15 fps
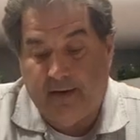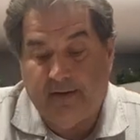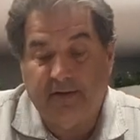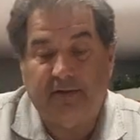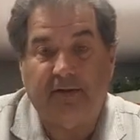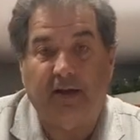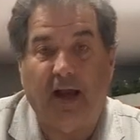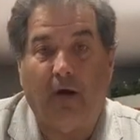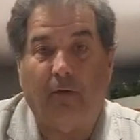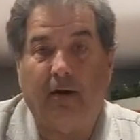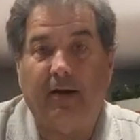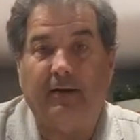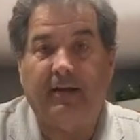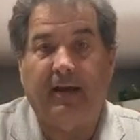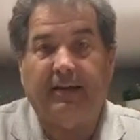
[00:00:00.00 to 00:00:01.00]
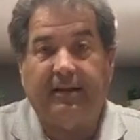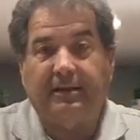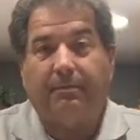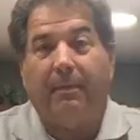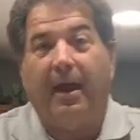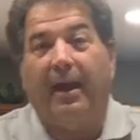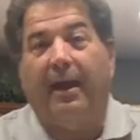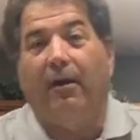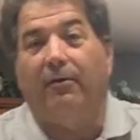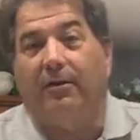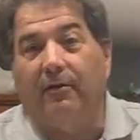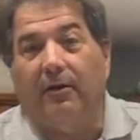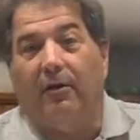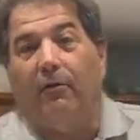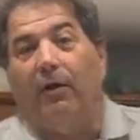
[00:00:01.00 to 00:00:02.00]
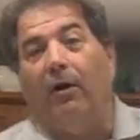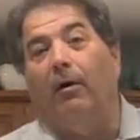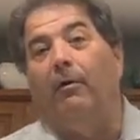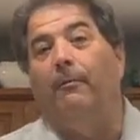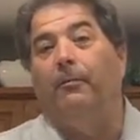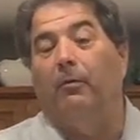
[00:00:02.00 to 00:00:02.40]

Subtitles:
So now we're going to take this back out to the grill.